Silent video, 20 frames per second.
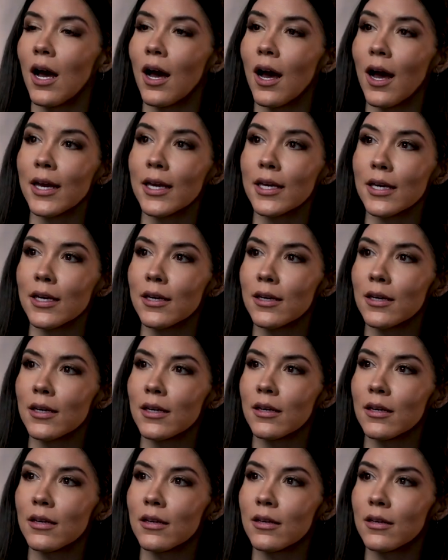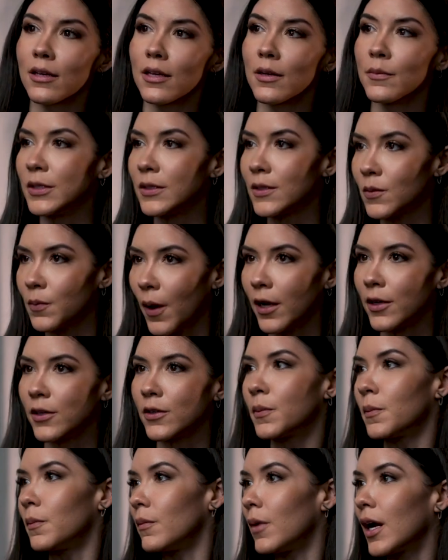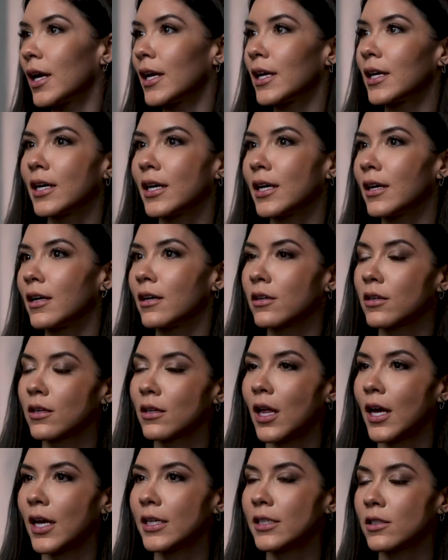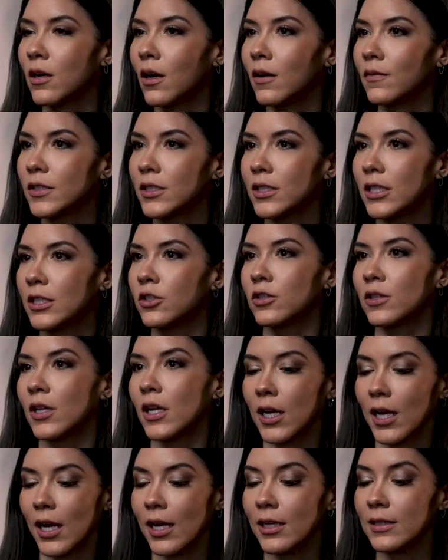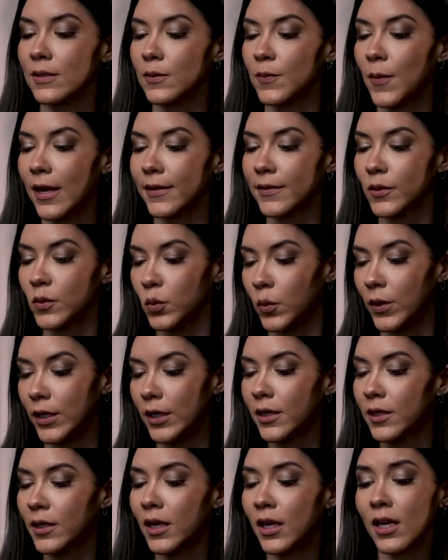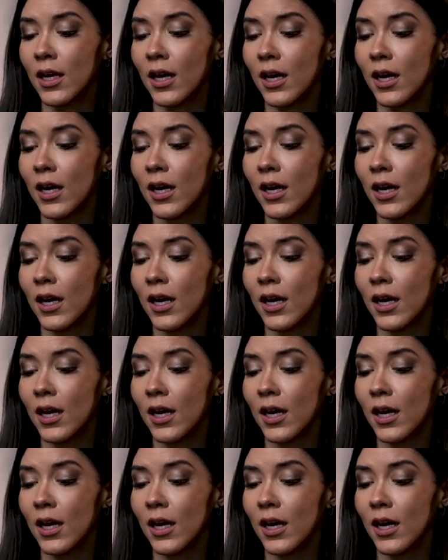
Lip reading: I am inspired by a client conversation that I had this past week.